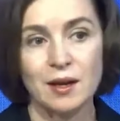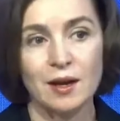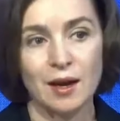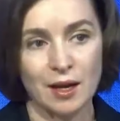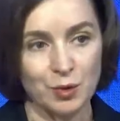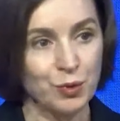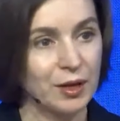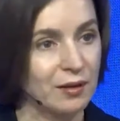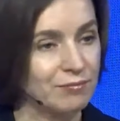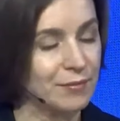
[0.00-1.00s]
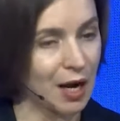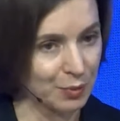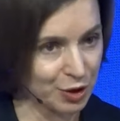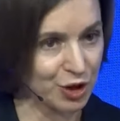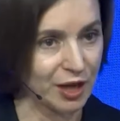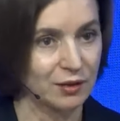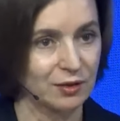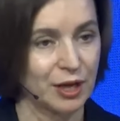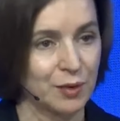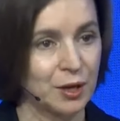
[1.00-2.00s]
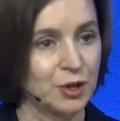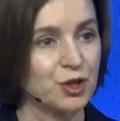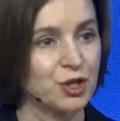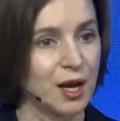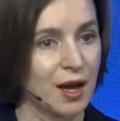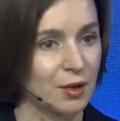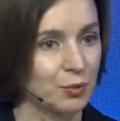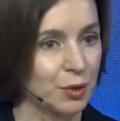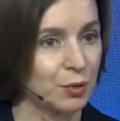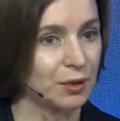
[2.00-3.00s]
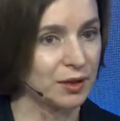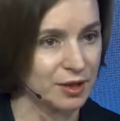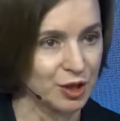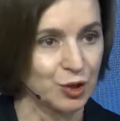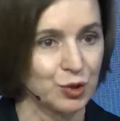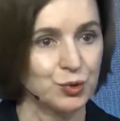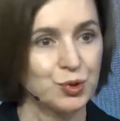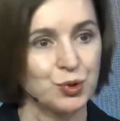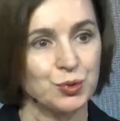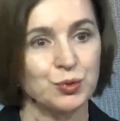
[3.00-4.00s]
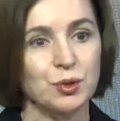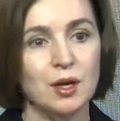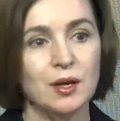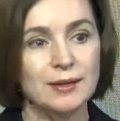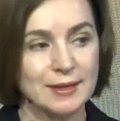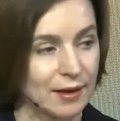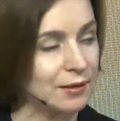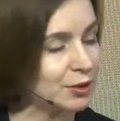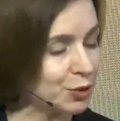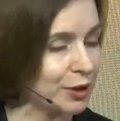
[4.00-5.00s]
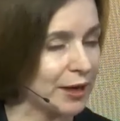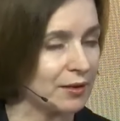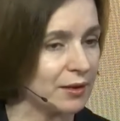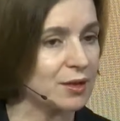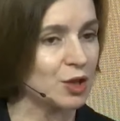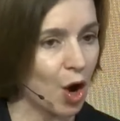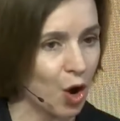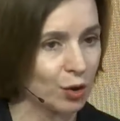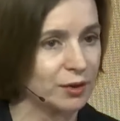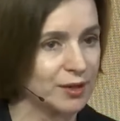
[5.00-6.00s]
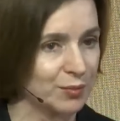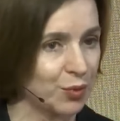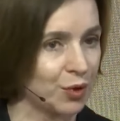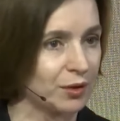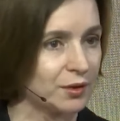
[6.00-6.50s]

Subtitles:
and we appreciate it very much, and we will continue to say that Ukraine needs all the support.